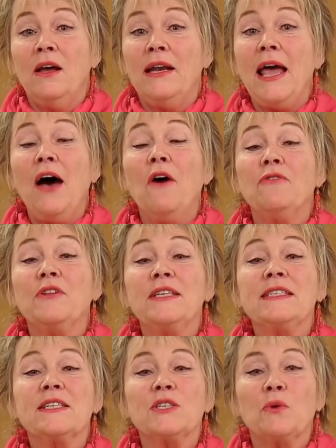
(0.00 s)
Now for the
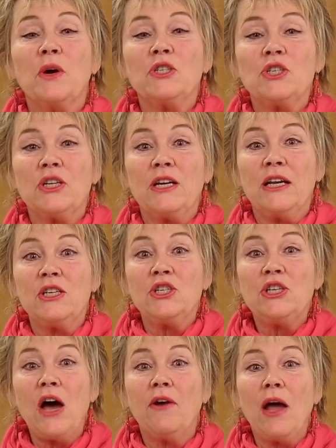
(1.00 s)
sixth question.
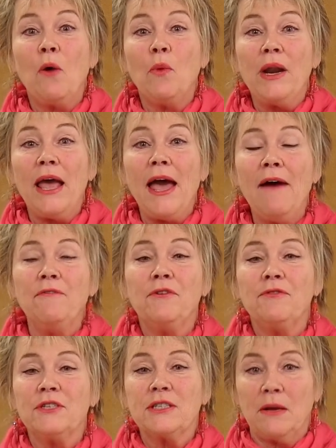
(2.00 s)
Shout out whatever
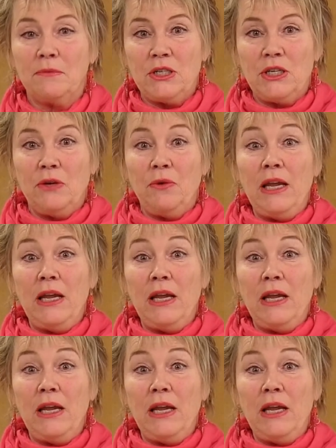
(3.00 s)
first comes to you,